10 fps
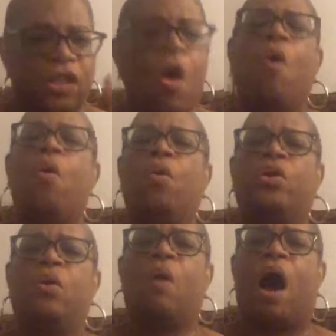Know who
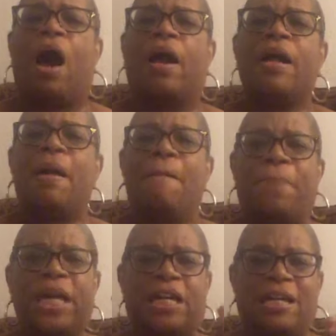you are.
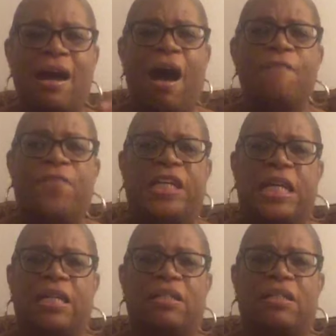Be
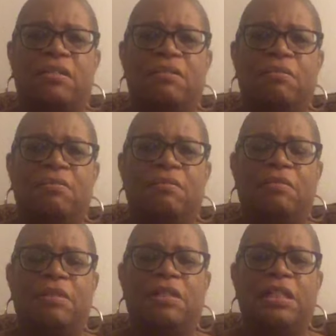confident
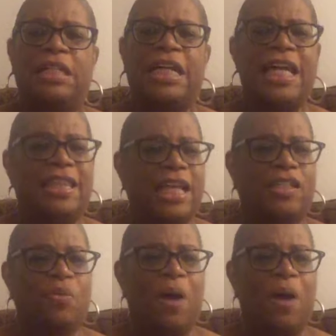in this